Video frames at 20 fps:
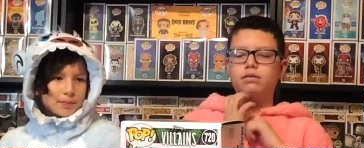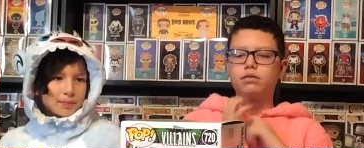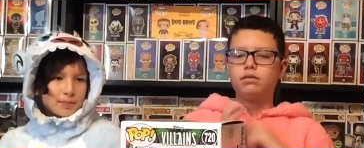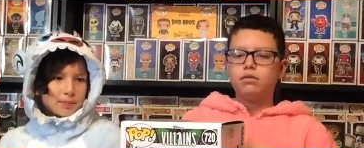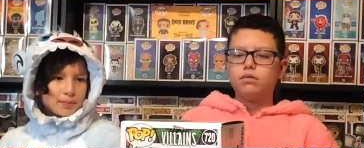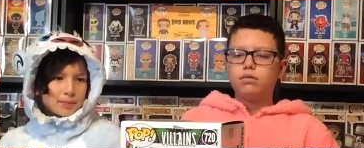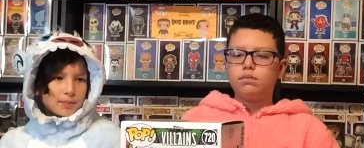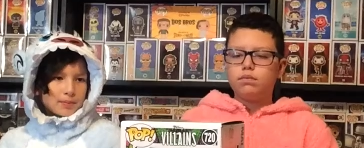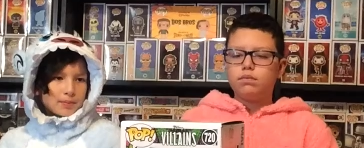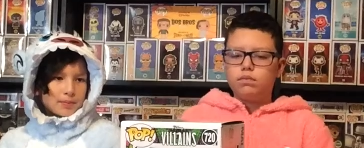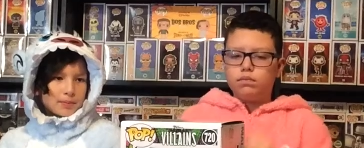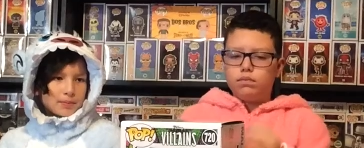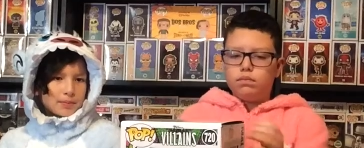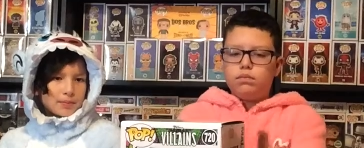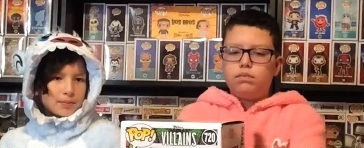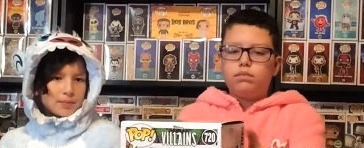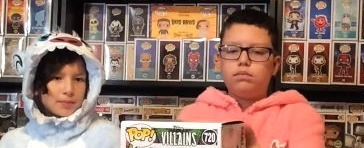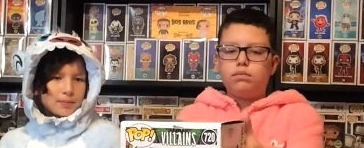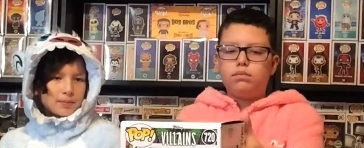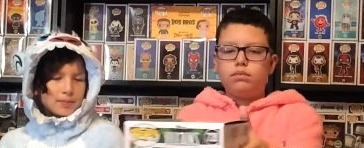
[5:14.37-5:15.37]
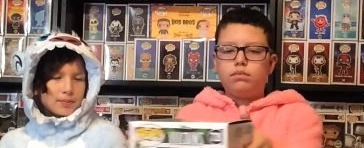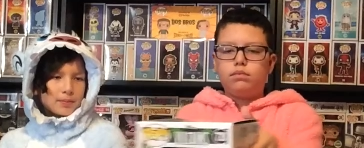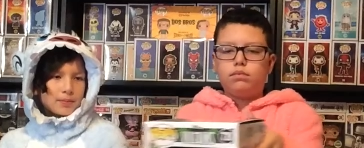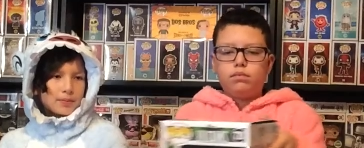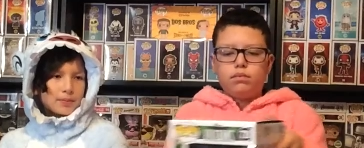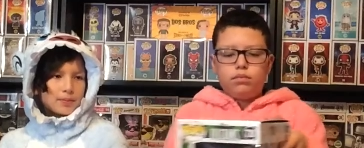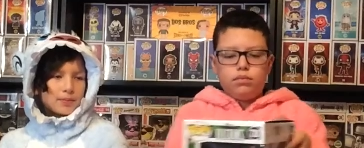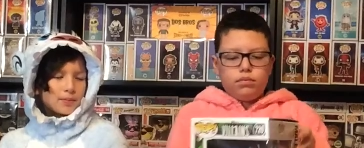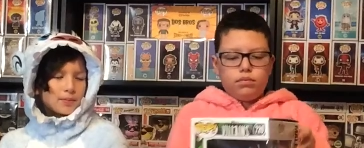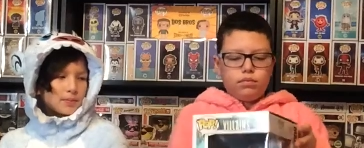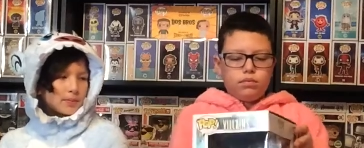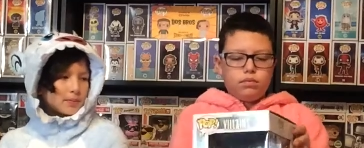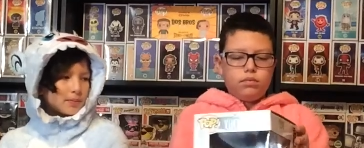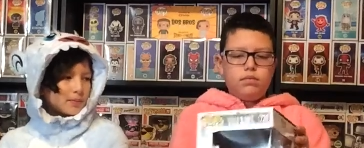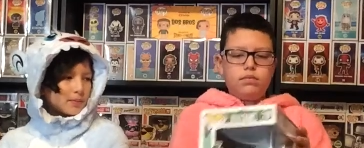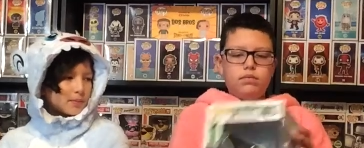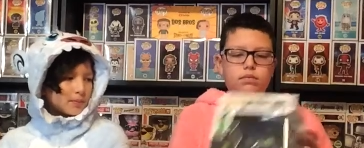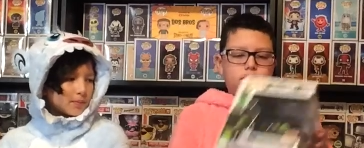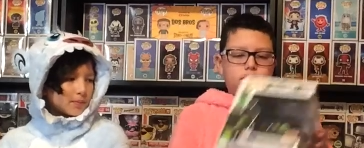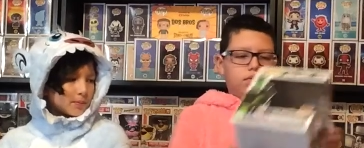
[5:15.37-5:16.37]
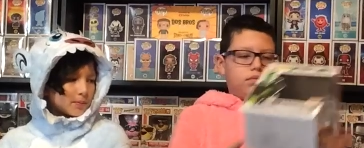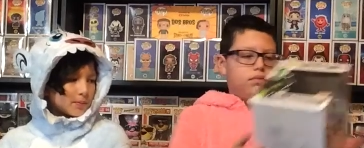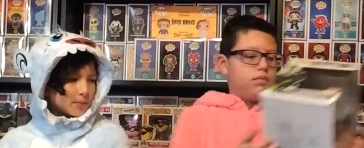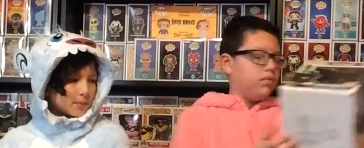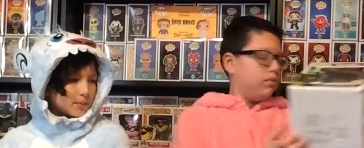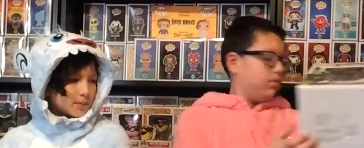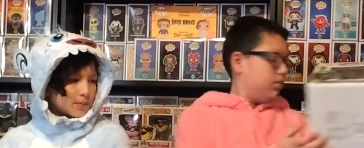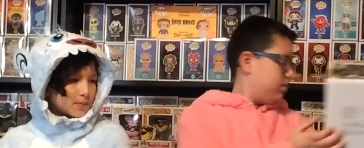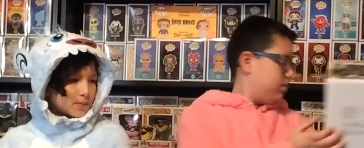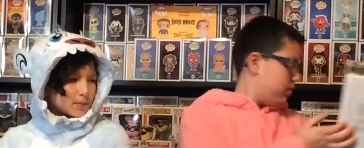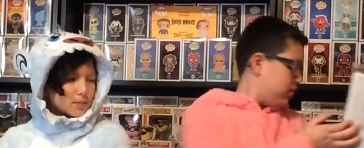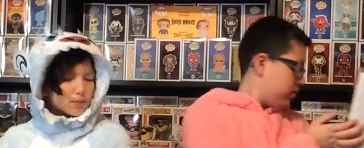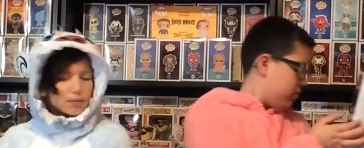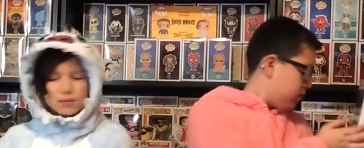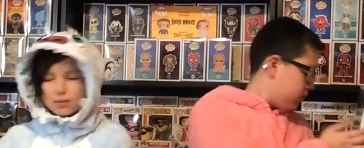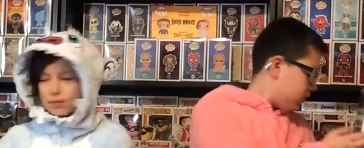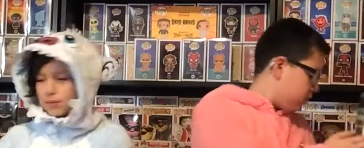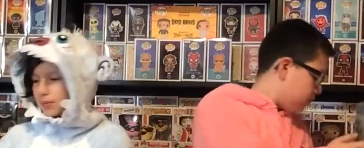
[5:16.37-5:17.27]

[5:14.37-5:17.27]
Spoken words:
(no one is talking)